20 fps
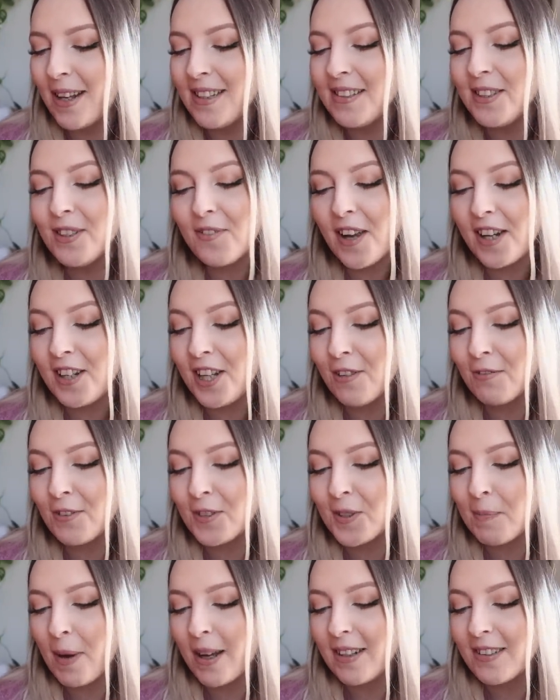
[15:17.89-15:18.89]
Pennsylvania
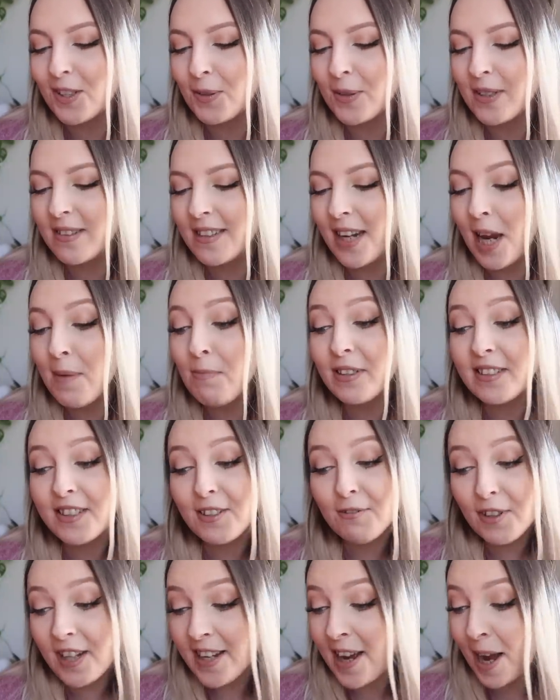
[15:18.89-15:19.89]
Rust Belt to a
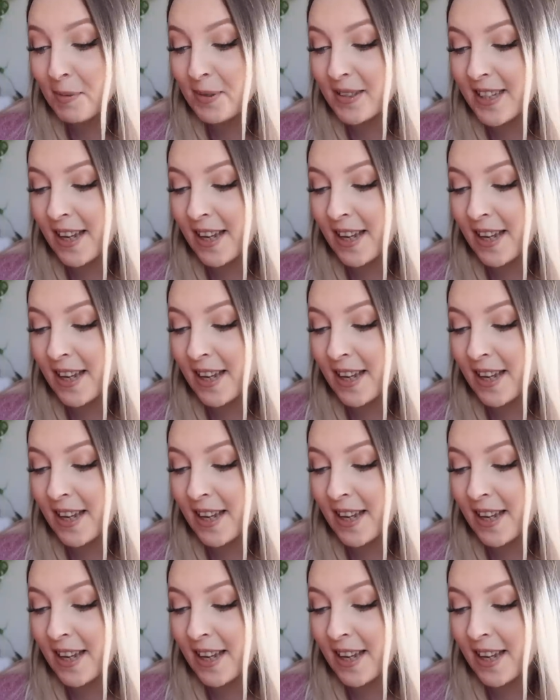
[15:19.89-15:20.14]
celebrity rehab